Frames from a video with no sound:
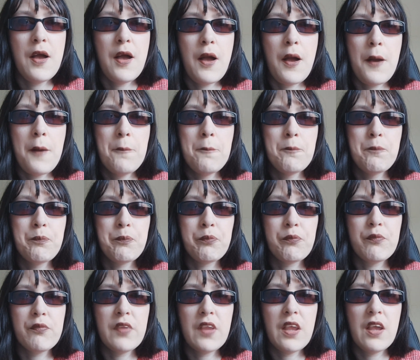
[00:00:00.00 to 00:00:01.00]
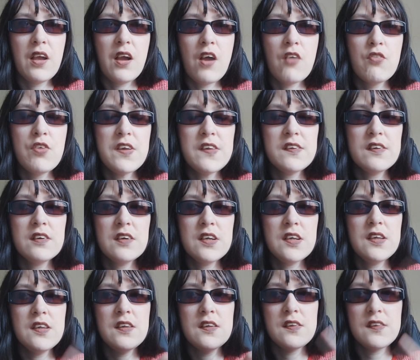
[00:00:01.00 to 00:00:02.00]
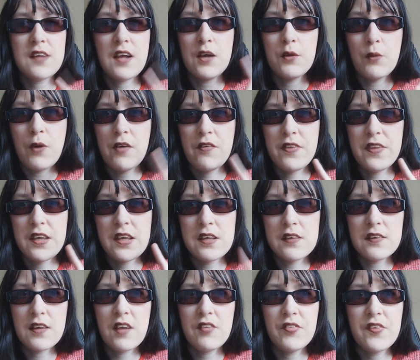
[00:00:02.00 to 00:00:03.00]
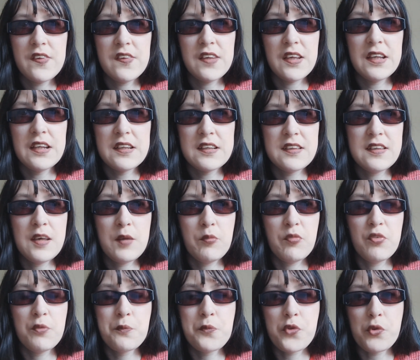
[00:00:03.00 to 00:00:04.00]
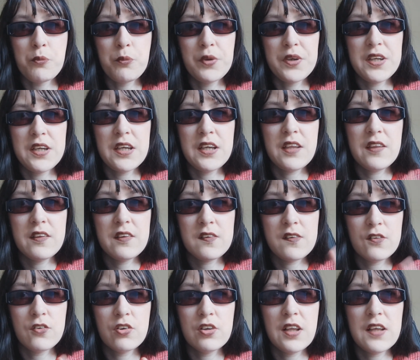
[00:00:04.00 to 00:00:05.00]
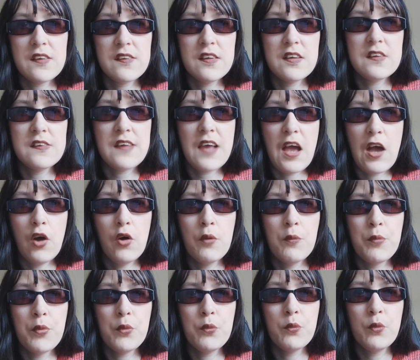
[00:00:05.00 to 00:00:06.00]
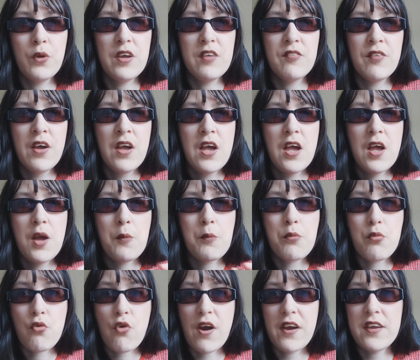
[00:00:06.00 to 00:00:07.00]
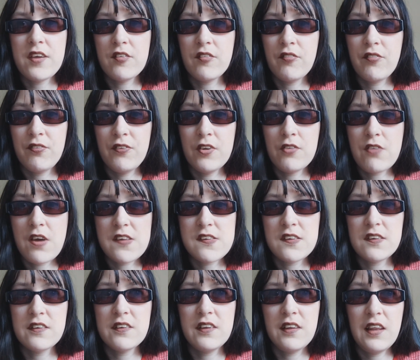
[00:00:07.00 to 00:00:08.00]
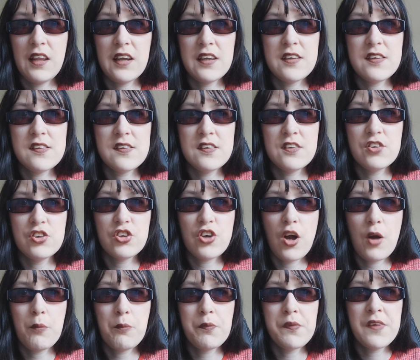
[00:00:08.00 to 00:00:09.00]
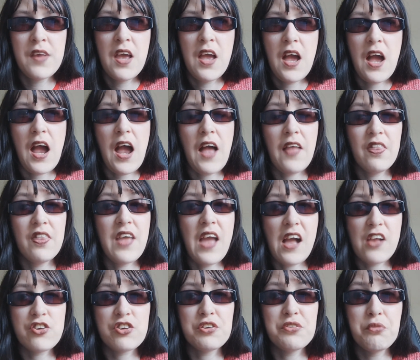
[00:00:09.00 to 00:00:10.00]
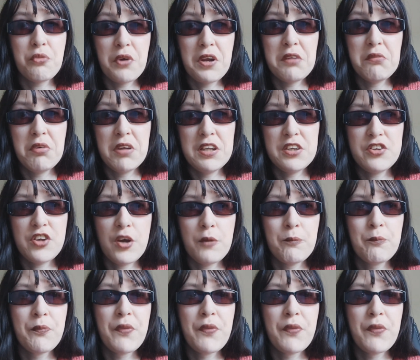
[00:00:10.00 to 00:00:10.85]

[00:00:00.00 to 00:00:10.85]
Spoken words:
I recently started wearing these after seeing a tip from somebody that sunglasses help with bright fluorescent lights in shops, and they actually really, really do.